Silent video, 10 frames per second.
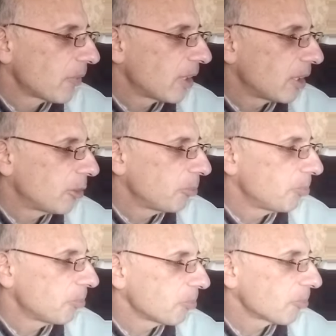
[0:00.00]

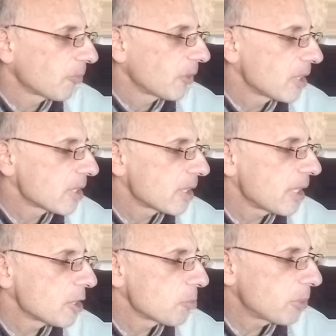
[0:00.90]
Um, this
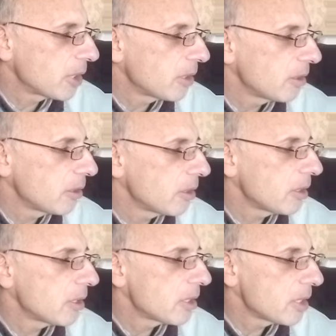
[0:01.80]
has been
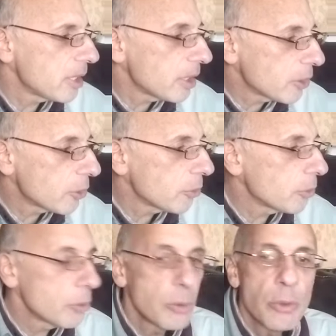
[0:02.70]

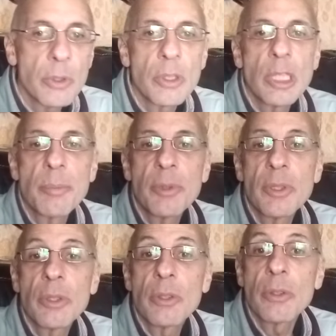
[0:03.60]
TQ
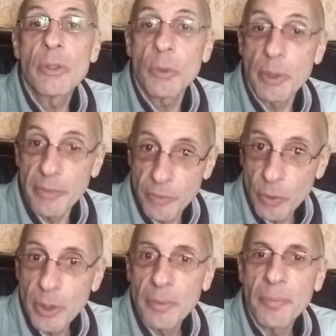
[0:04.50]
number
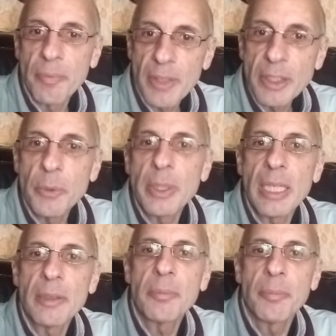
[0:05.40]
24. Thank you
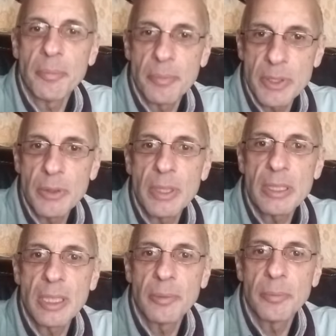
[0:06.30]
again. See you
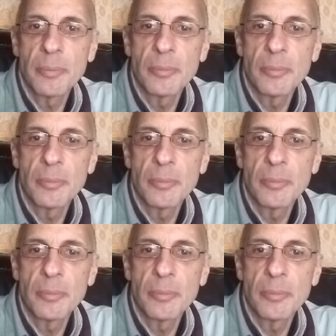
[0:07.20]
next time.